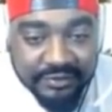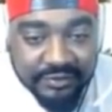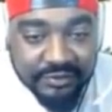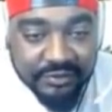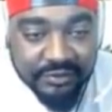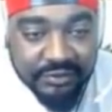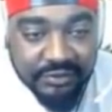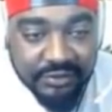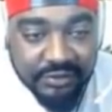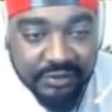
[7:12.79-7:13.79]

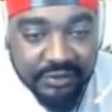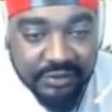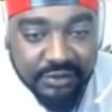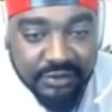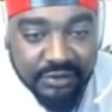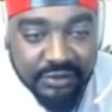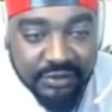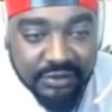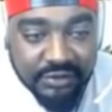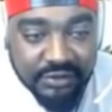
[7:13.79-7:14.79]

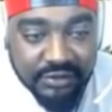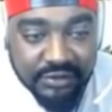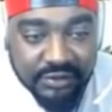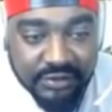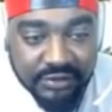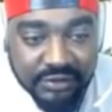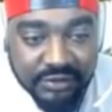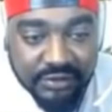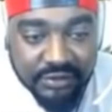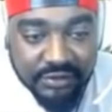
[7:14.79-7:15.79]

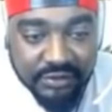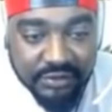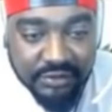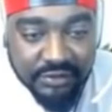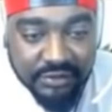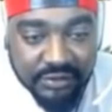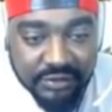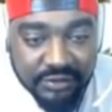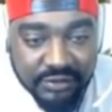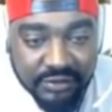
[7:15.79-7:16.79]

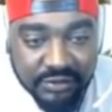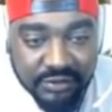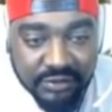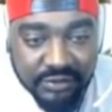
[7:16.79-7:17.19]
Nothing is said.